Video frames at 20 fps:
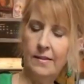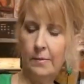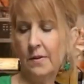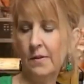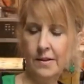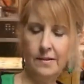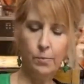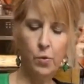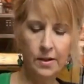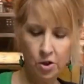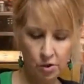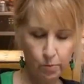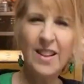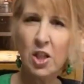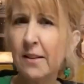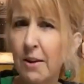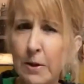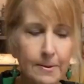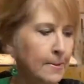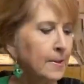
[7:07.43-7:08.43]
It turned
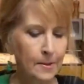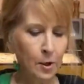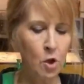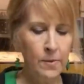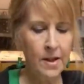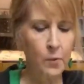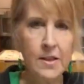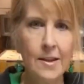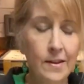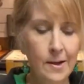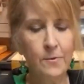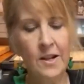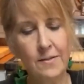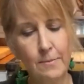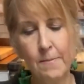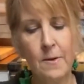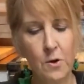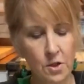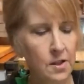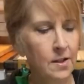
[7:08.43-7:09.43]
out so cute.
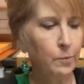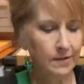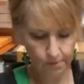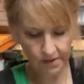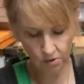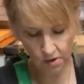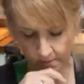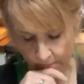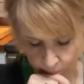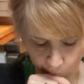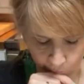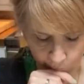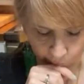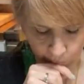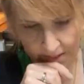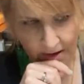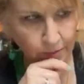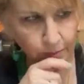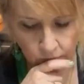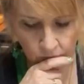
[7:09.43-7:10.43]

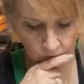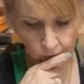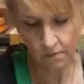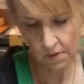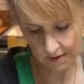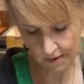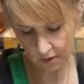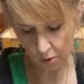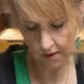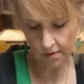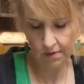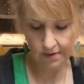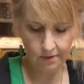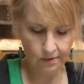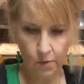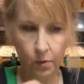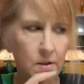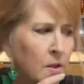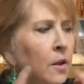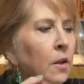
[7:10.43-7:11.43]
Then I realized
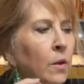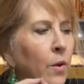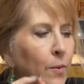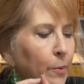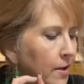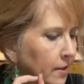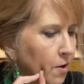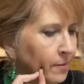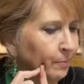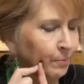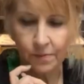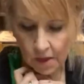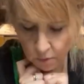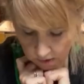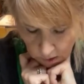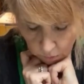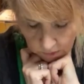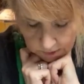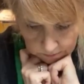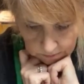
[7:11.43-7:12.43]
I needed to do
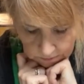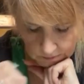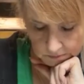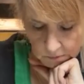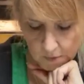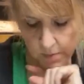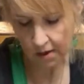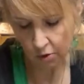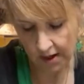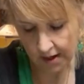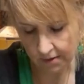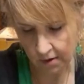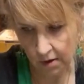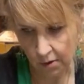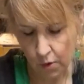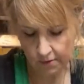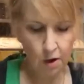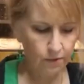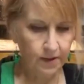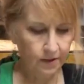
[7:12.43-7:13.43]
something
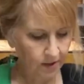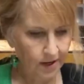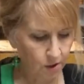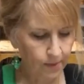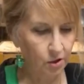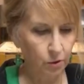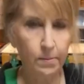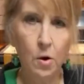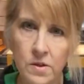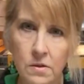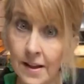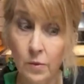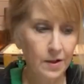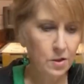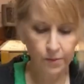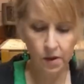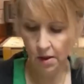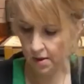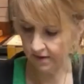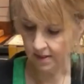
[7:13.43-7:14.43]
about that
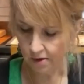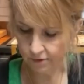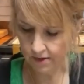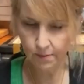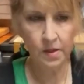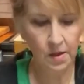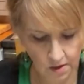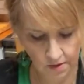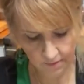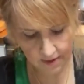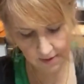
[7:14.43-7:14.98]
black